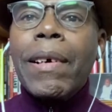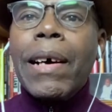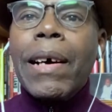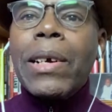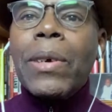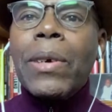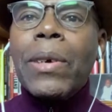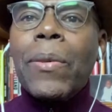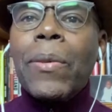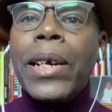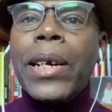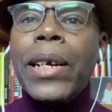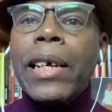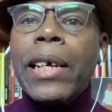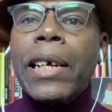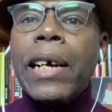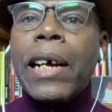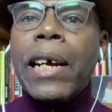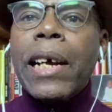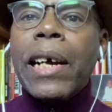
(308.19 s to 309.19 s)
And when
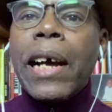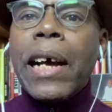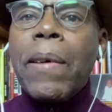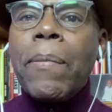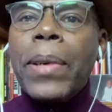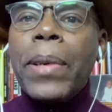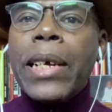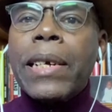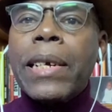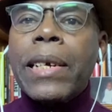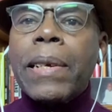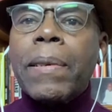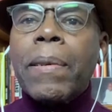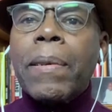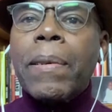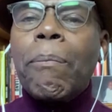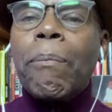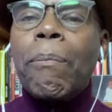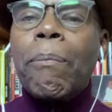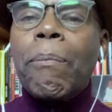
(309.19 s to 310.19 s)
the incumbent
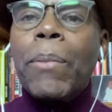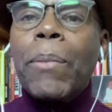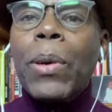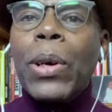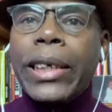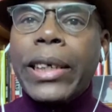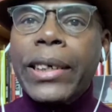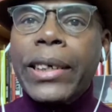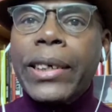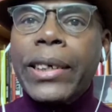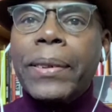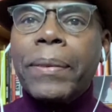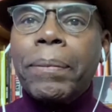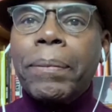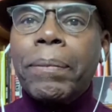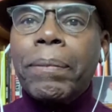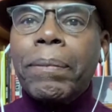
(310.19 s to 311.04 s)
boxes,